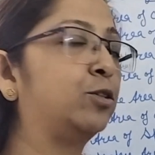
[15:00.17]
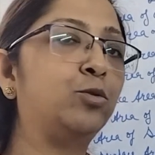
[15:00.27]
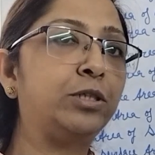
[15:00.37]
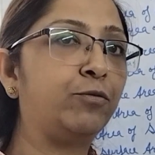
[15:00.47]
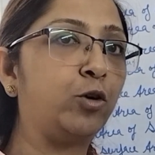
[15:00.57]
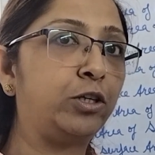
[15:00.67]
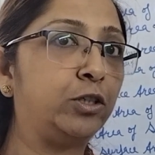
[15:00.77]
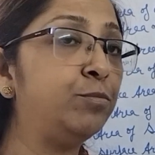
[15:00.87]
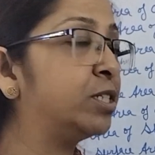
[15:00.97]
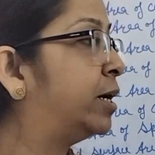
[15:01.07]
the total
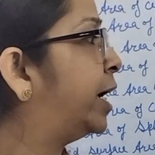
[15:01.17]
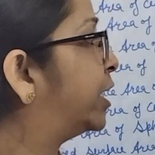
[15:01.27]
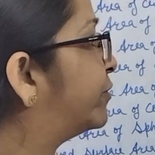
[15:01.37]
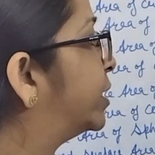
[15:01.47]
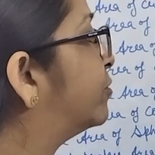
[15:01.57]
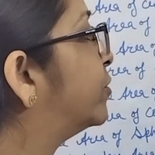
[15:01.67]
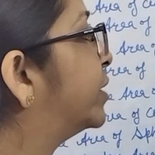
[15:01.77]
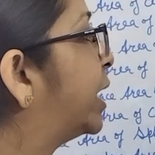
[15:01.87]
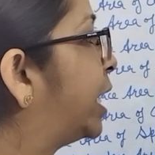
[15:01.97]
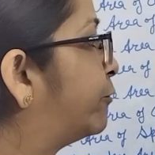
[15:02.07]
volumes, and whenever we
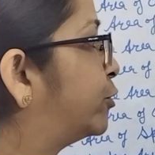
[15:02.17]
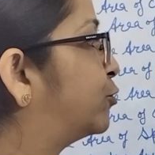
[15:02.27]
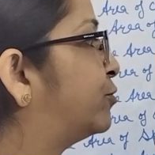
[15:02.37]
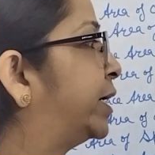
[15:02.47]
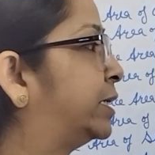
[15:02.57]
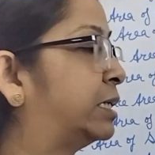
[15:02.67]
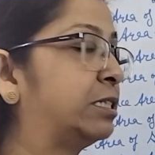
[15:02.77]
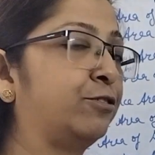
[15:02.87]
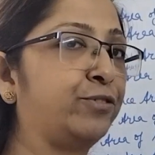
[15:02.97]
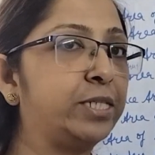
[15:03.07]
have to find the
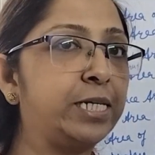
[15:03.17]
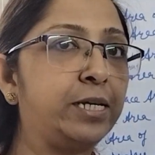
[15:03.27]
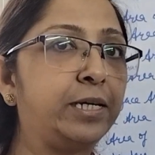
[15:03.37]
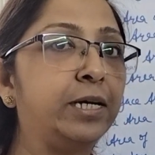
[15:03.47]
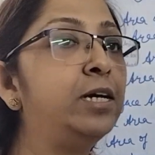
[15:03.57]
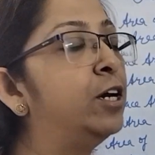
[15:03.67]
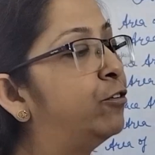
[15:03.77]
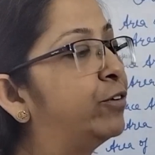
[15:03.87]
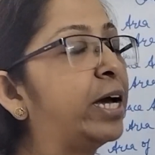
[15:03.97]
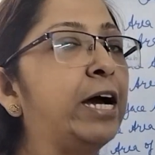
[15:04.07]
surface area,
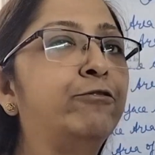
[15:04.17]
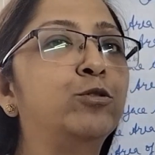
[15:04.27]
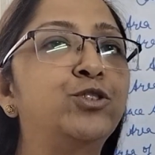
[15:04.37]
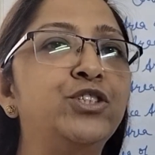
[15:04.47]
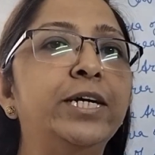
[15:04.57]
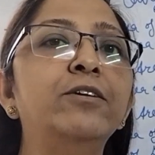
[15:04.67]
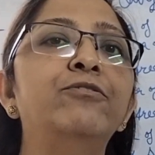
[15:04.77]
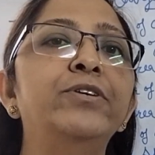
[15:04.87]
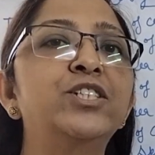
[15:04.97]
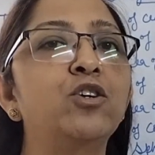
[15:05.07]
we have to check
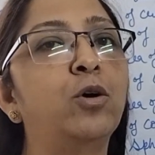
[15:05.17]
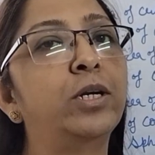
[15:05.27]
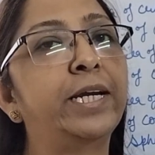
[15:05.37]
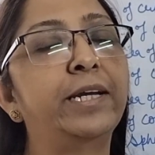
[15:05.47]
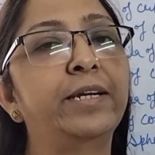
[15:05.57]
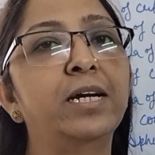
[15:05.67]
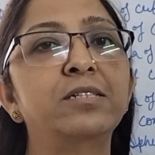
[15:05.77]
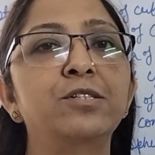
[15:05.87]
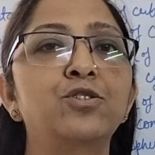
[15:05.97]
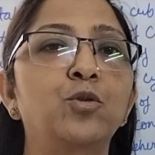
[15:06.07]
which all areas
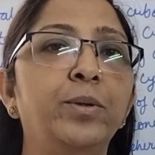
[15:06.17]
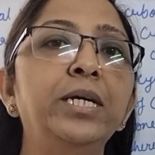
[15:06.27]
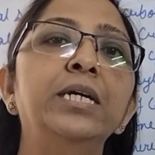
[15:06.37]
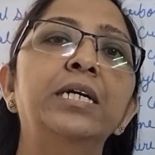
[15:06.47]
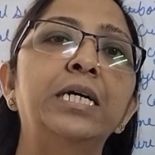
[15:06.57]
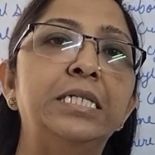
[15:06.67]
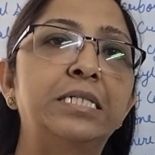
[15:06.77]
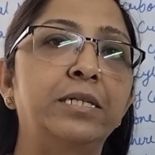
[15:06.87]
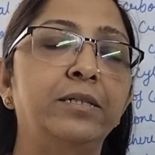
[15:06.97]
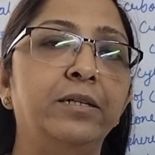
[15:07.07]
is to be
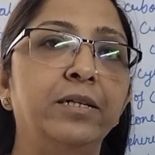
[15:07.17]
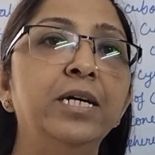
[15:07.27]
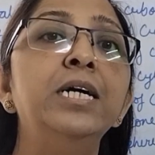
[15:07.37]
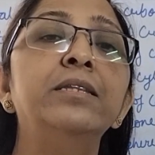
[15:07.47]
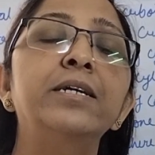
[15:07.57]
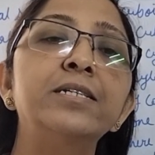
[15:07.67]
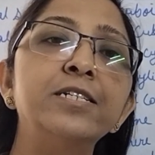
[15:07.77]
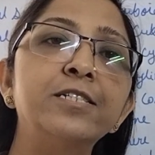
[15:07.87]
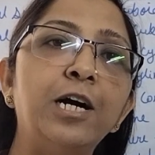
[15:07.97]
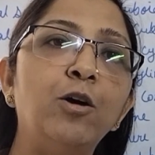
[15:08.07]
considered. This
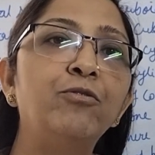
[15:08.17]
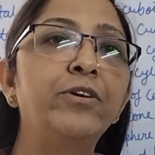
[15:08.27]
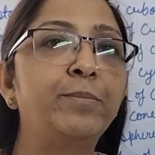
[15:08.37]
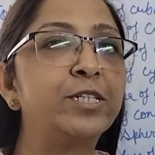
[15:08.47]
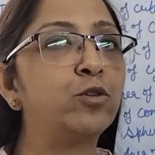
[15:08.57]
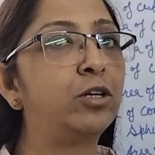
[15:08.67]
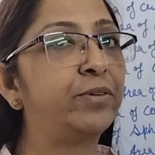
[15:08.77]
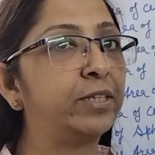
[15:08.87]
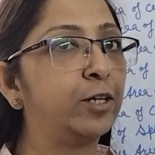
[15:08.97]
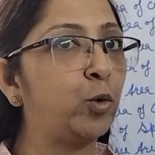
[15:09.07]
is how we will be
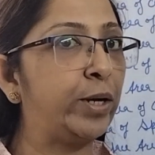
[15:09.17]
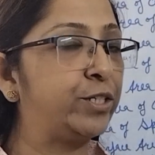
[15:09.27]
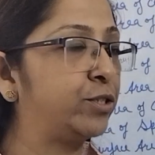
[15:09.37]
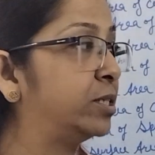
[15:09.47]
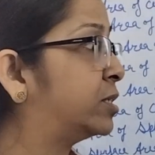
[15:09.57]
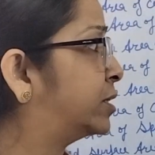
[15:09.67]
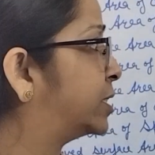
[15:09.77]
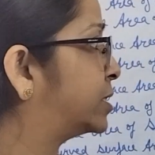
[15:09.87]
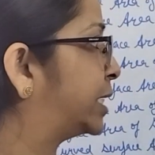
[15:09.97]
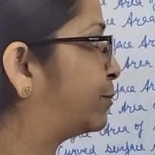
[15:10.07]
solving the questions.
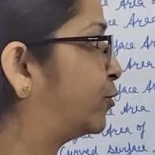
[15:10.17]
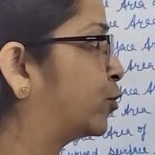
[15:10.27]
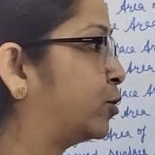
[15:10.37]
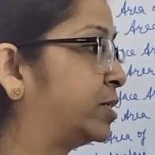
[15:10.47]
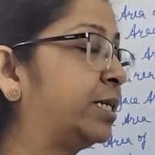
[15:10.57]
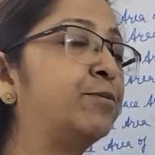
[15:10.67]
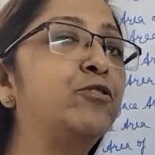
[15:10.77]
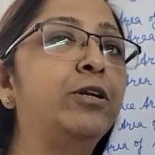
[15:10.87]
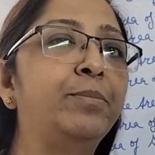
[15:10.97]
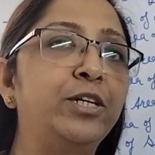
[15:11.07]
This type of concepts
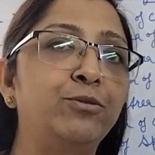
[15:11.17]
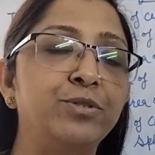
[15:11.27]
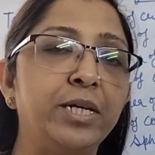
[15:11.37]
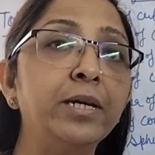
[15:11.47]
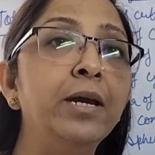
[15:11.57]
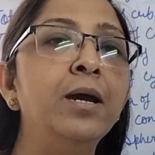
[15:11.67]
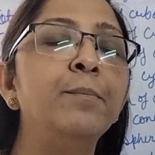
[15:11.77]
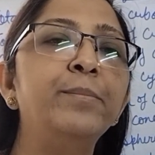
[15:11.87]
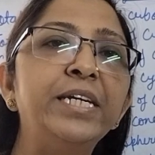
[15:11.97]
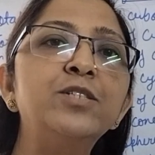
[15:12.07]
we will be using.
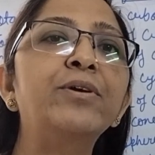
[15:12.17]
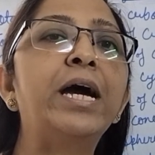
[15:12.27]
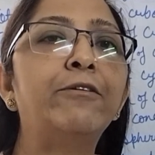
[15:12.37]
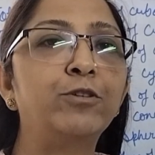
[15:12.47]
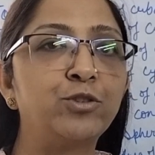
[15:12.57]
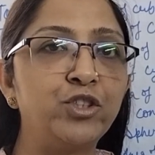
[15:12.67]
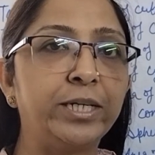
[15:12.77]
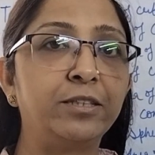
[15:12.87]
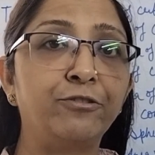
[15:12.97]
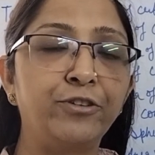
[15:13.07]
Means we have to
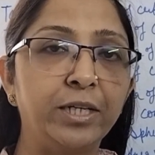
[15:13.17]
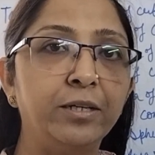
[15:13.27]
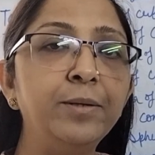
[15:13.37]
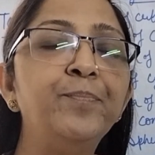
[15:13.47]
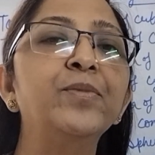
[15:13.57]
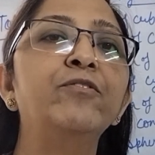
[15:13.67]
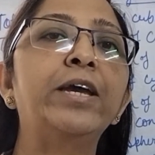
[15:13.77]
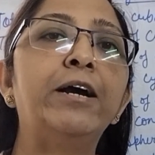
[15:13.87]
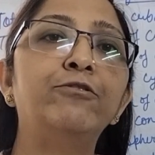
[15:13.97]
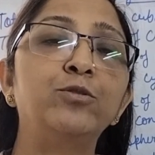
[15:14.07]
check the figure, we
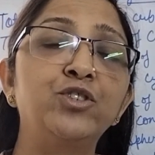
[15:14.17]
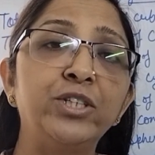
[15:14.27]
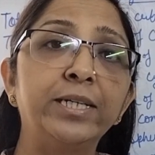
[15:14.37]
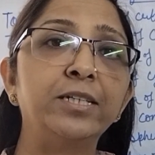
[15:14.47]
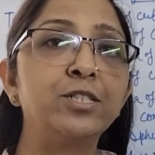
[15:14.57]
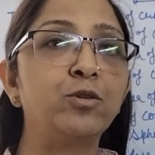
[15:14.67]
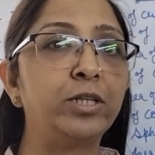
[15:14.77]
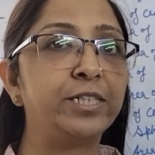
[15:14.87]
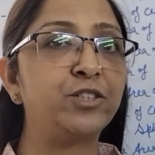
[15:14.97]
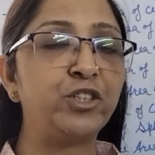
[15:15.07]
have to check the
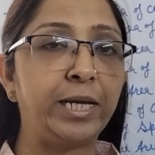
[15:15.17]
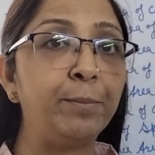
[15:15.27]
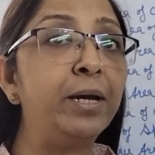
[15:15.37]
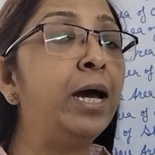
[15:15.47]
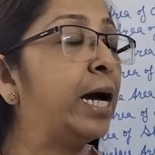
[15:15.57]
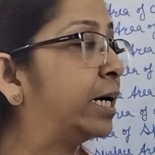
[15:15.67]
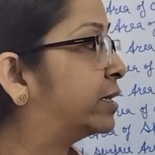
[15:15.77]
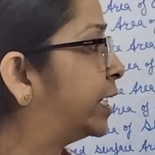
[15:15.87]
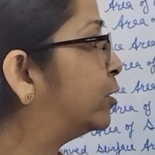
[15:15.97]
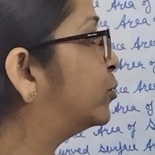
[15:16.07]
solid shape, and
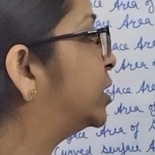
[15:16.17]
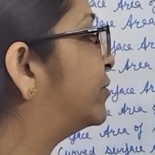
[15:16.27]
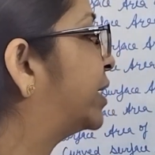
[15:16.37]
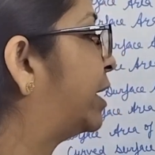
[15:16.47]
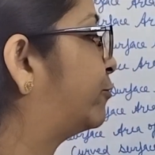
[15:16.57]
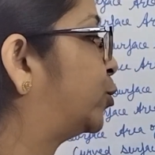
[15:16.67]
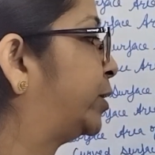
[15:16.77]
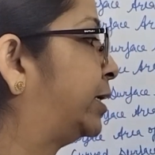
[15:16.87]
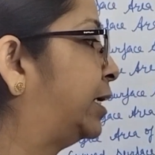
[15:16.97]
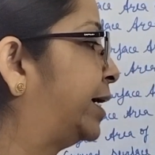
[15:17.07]
then only we have to
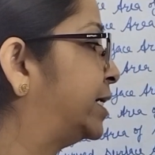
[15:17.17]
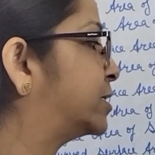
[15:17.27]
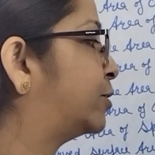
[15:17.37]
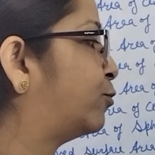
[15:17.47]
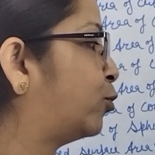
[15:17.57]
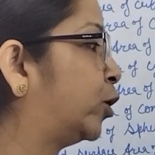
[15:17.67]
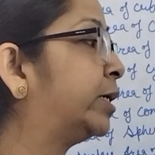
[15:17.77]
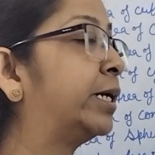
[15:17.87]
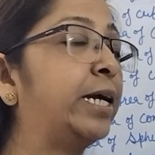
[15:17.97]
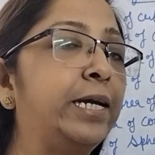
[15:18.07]
analyze that what
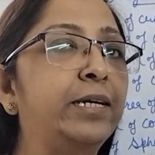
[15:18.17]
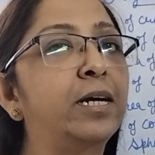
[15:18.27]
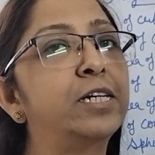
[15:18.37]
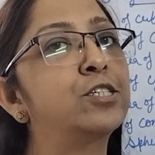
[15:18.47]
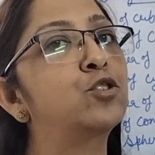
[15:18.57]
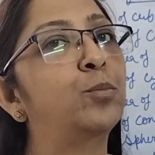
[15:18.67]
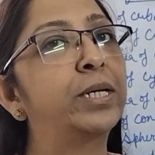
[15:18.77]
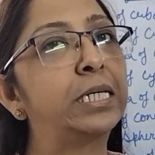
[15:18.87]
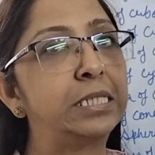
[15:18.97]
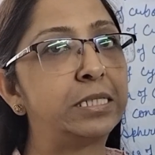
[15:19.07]
area is to be
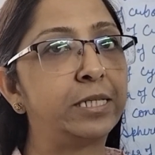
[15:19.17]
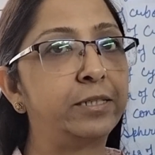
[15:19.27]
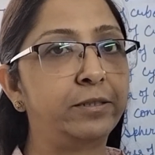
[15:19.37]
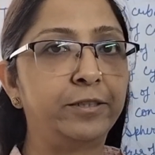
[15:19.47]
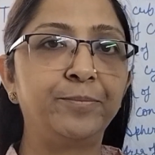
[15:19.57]
considered.